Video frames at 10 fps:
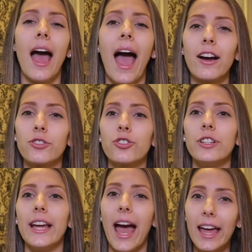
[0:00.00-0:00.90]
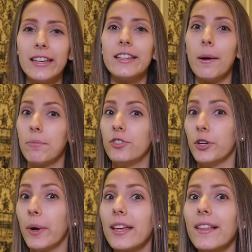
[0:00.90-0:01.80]
actually end up
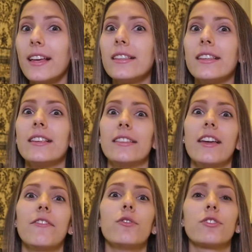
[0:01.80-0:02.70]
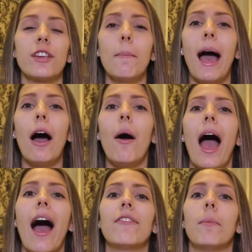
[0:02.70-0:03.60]
doing this is if you somehow
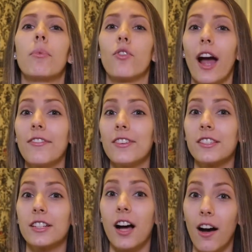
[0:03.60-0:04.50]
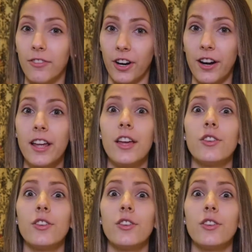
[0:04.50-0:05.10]
have breakfast covered.